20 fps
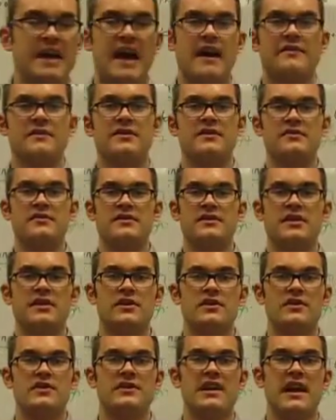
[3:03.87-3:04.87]
to have students
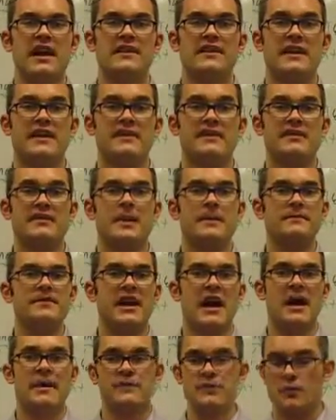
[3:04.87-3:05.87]
understand that
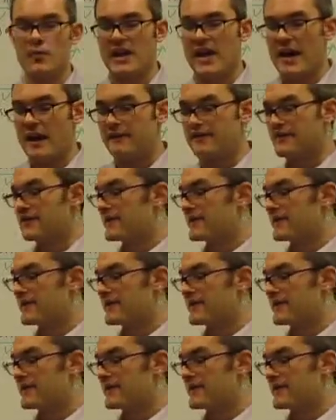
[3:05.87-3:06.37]
sometimes we have